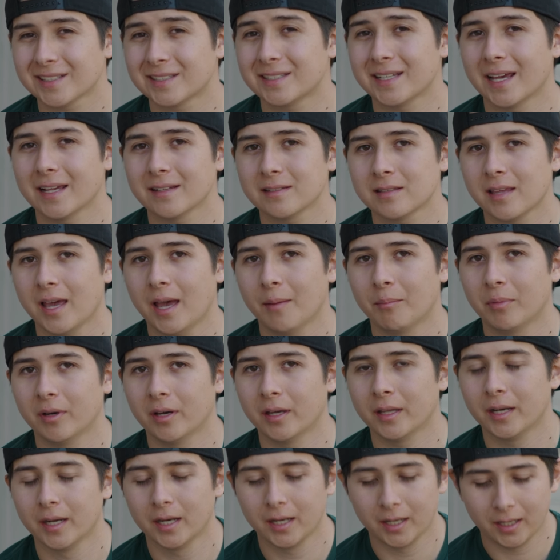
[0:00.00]
get to test that,
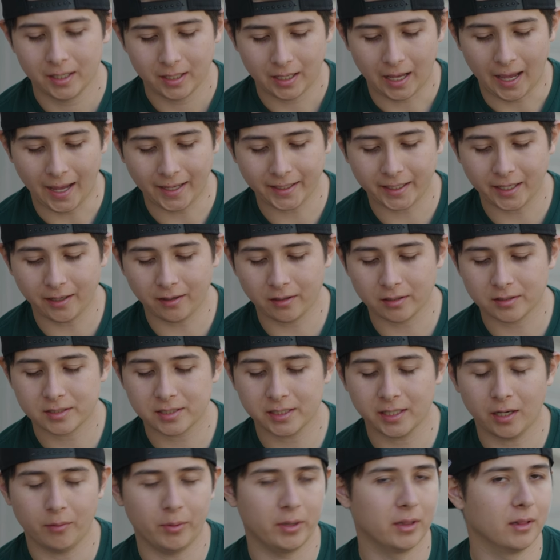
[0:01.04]
but I
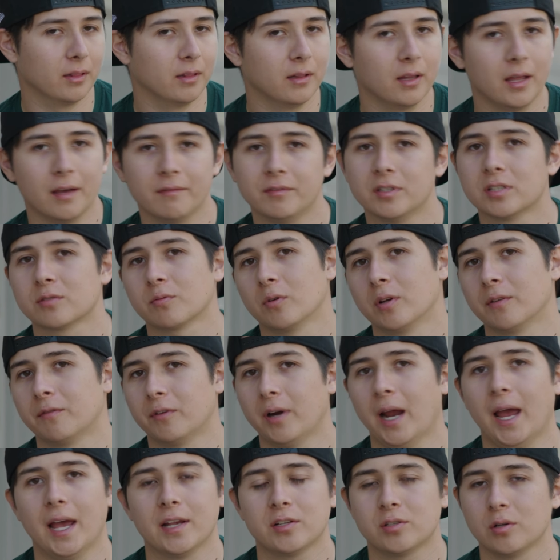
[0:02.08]
guarantee I would love this one
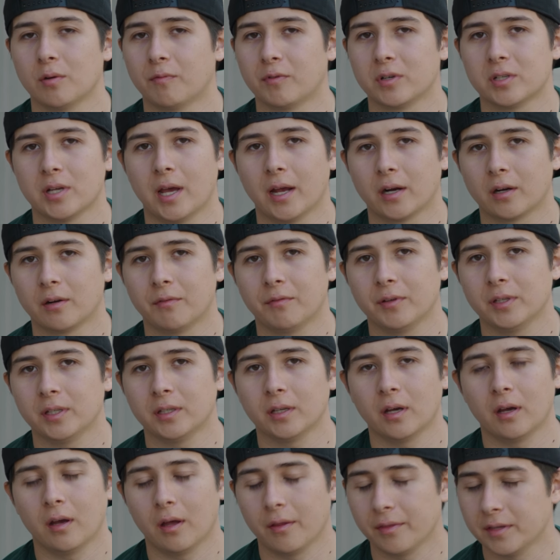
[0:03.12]
for
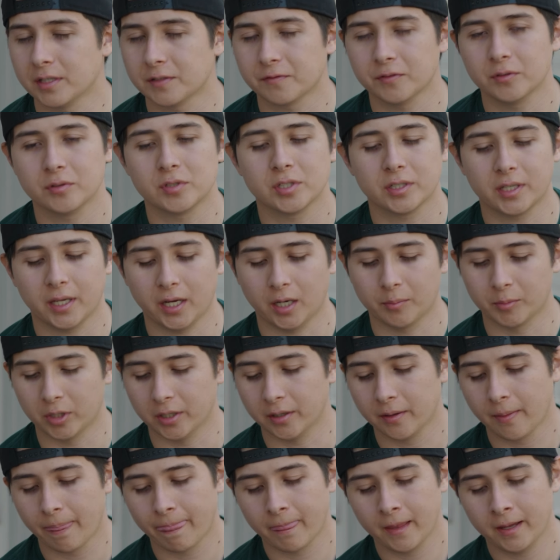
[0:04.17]
astrophotography on this Fuji
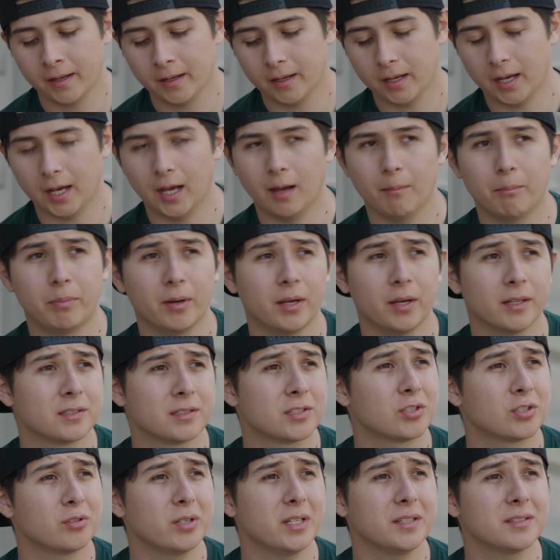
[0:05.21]
camera. But
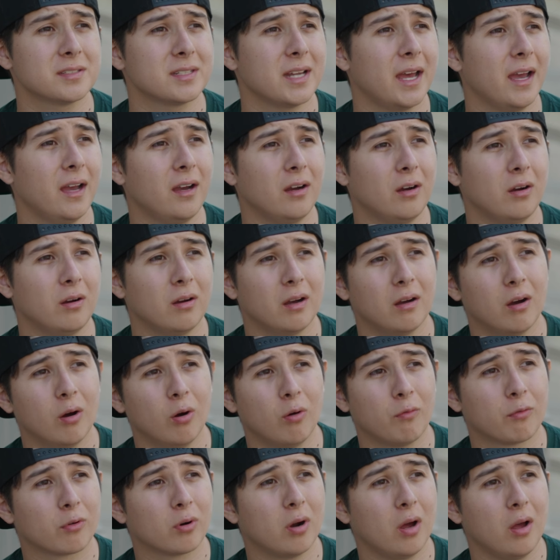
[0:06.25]
street style,
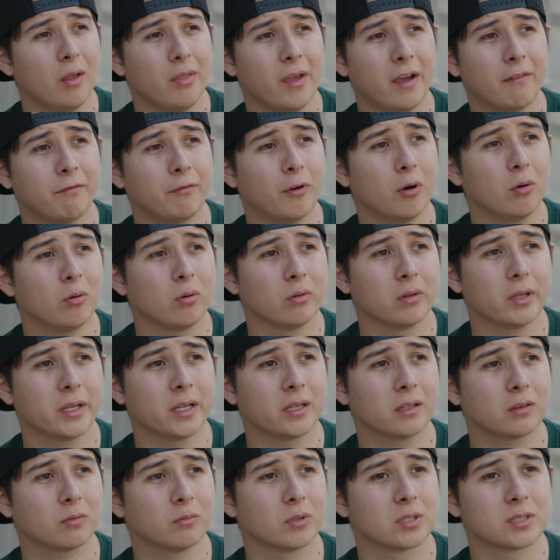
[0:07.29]
overall, that focal
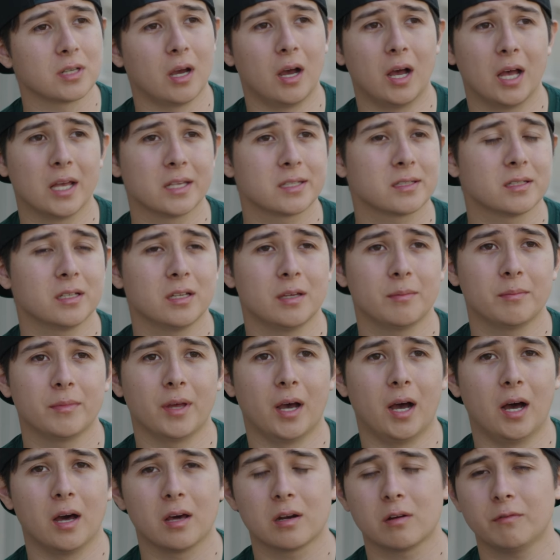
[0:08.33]
length was awesome.
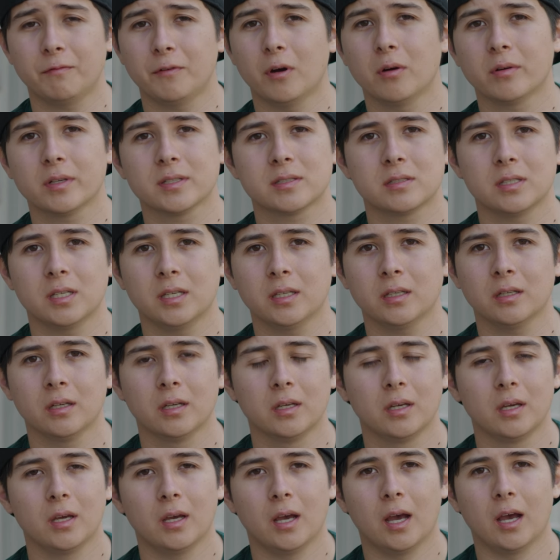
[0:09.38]
The autofocusing,
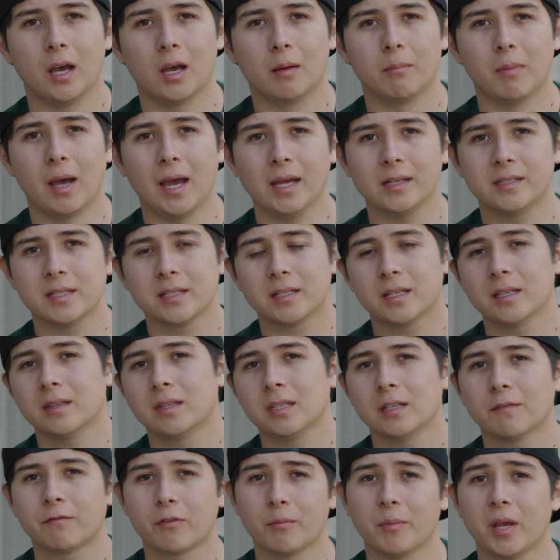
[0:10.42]
I did get
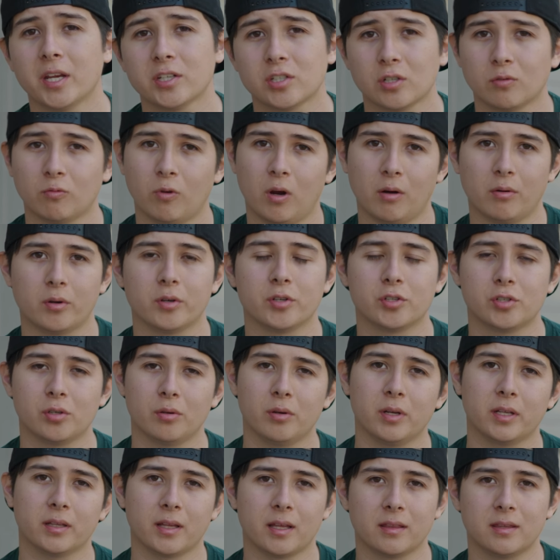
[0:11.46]
the information while we were
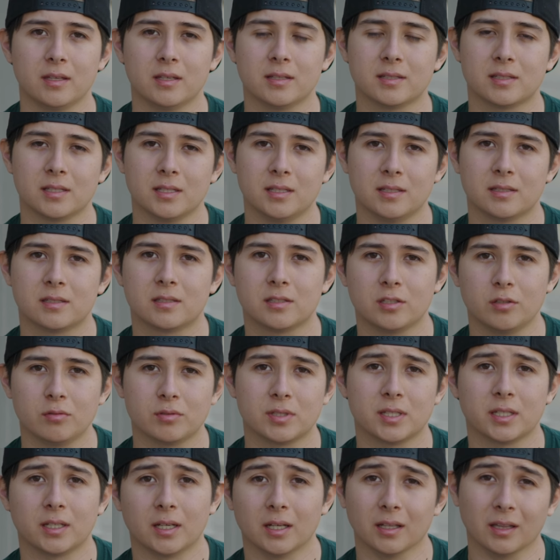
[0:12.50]
shooting that this is
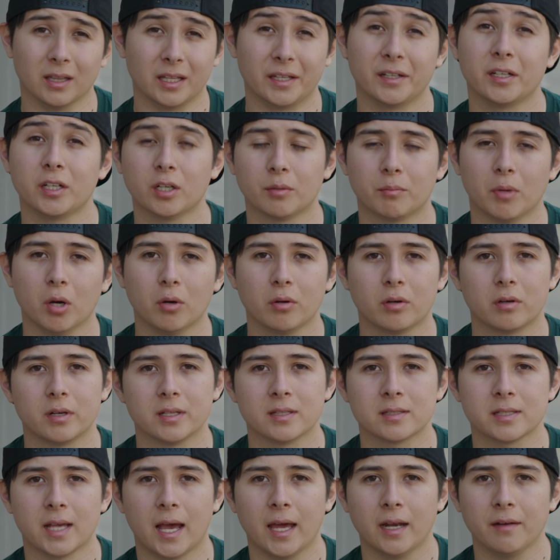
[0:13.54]
using a linear motor
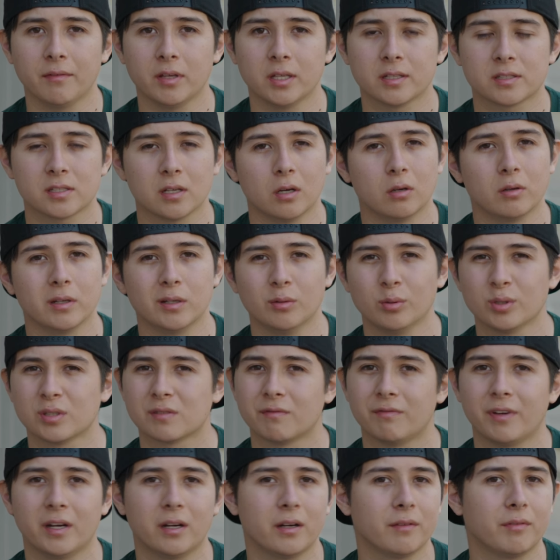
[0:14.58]
inside of it. So it was
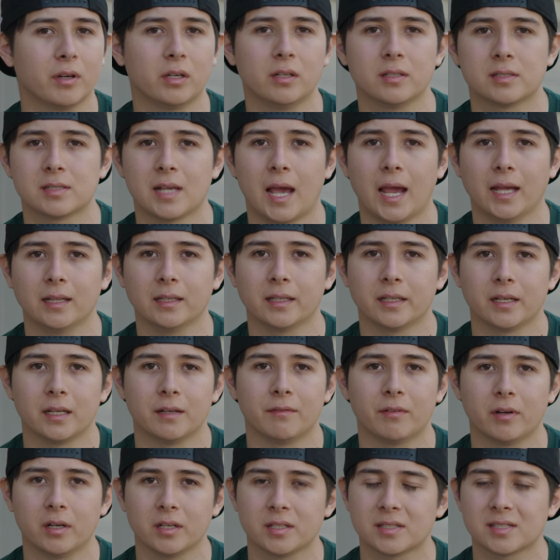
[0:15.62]
very, very silent
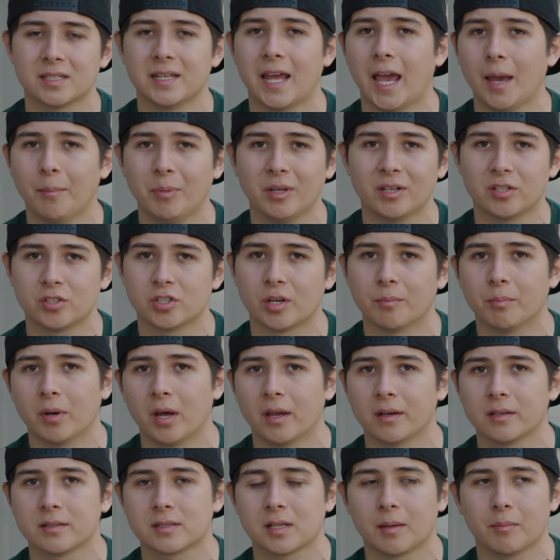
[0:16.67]
and very snappy to jump
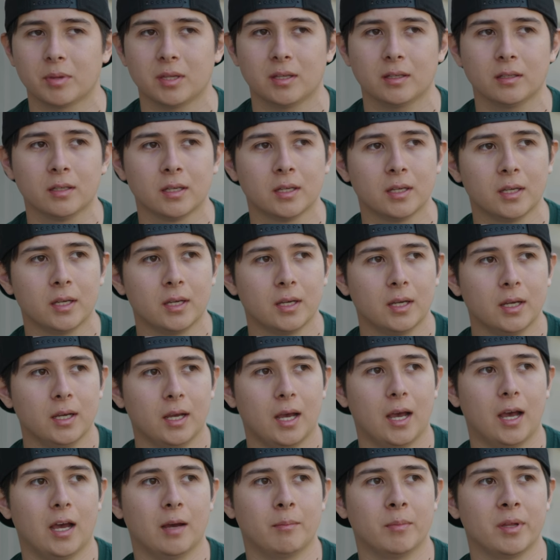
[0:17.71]
onto something.
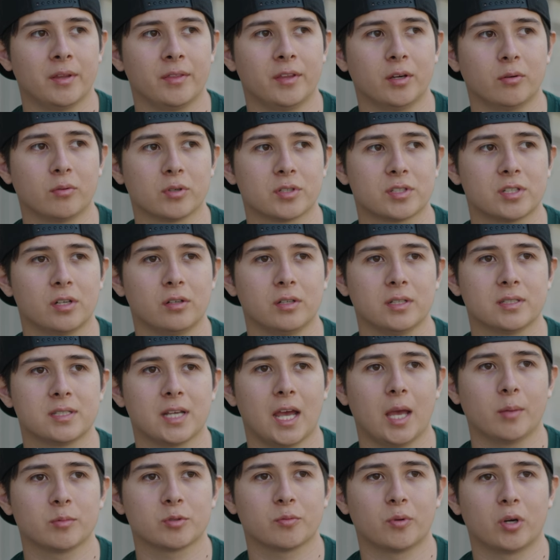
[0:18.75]
There were certain
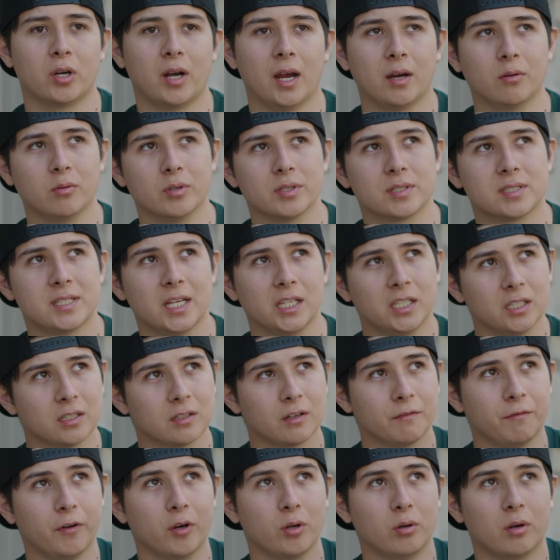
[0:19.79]
times where I was
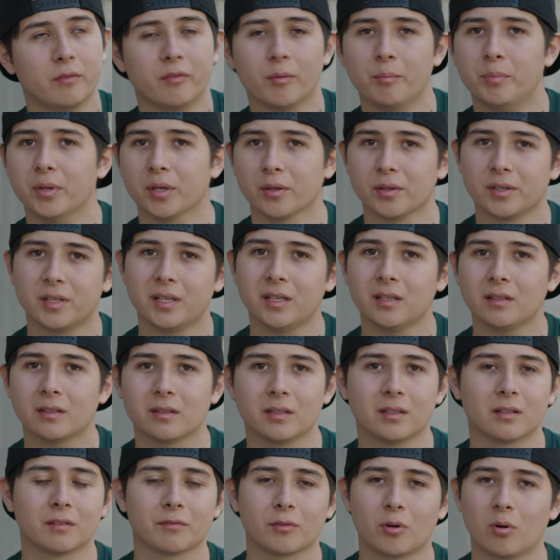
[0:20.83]
taking a photo of a building,
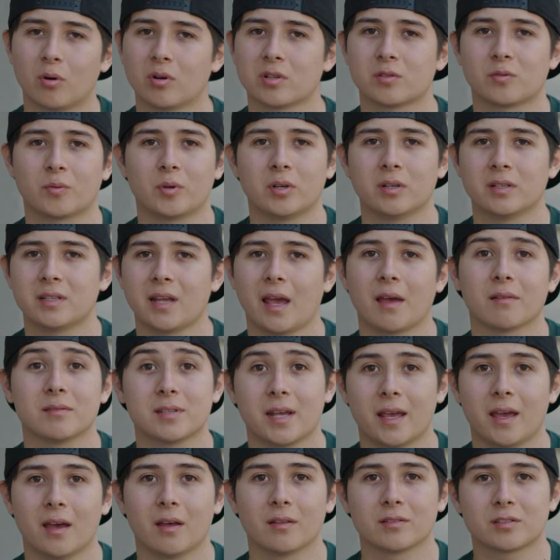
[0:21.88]
and then of course we're in
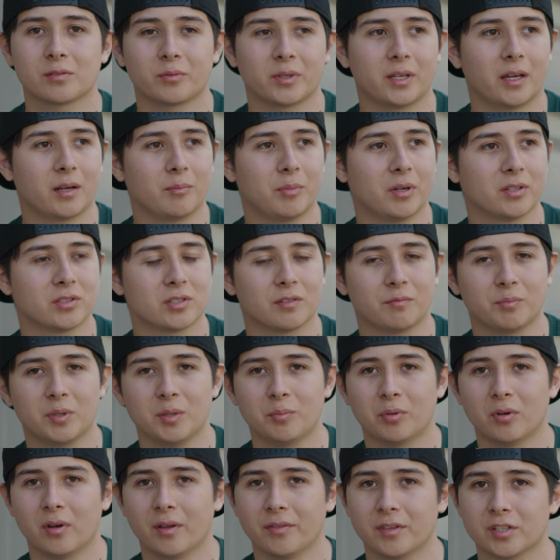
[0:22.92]
downtown, so we got a bunch of
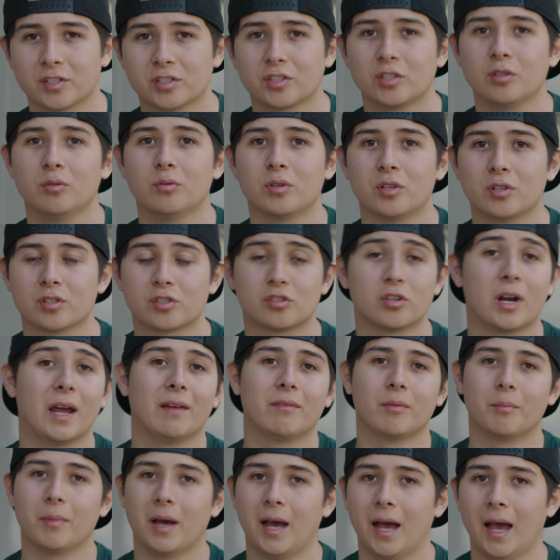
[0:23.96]
people on the scooters
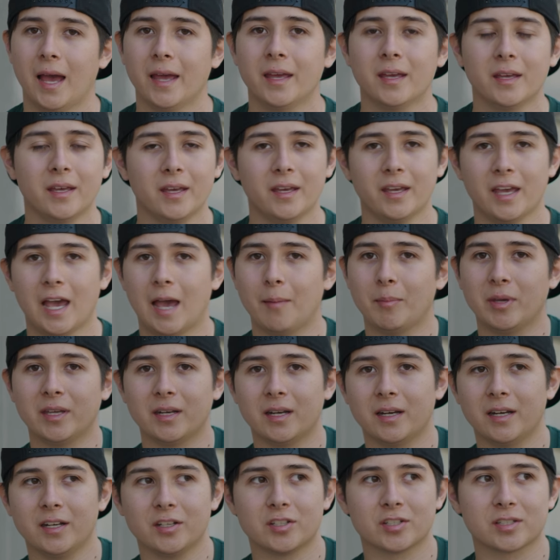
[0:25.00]
driving by. I mean,
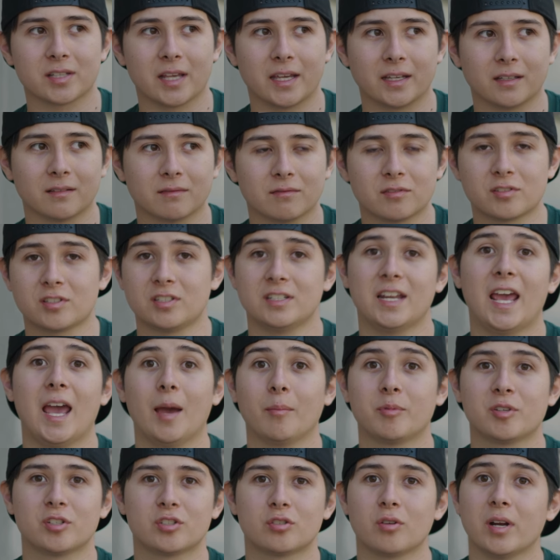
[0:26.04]
and it just like
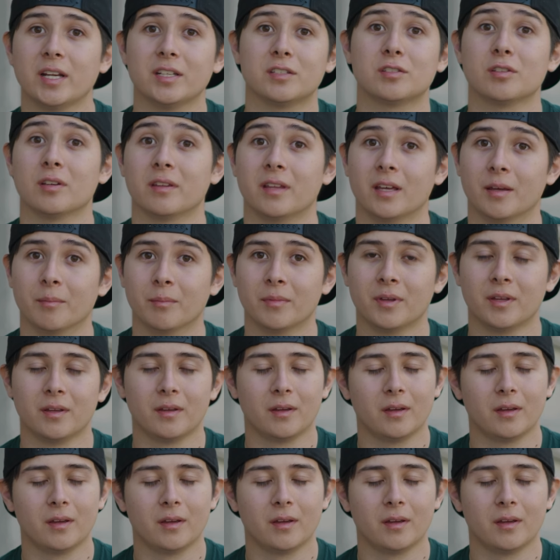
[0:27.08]
snapped straight to them.